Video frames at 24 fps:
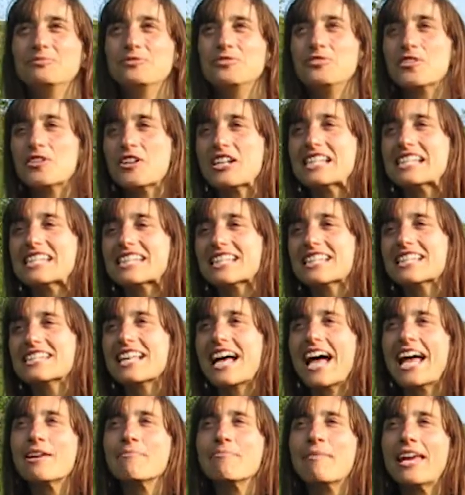For instance,
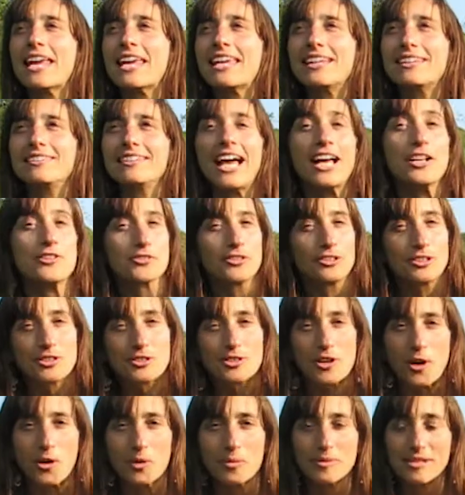I make natural
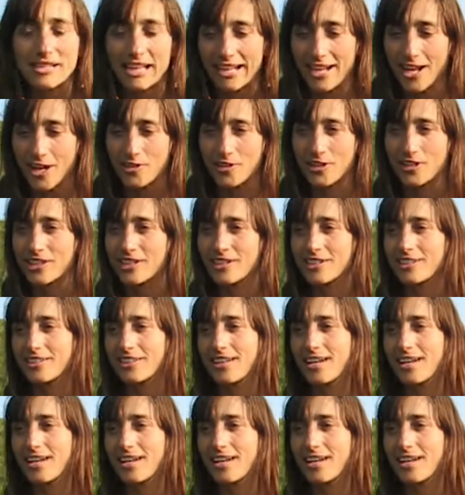soaps and other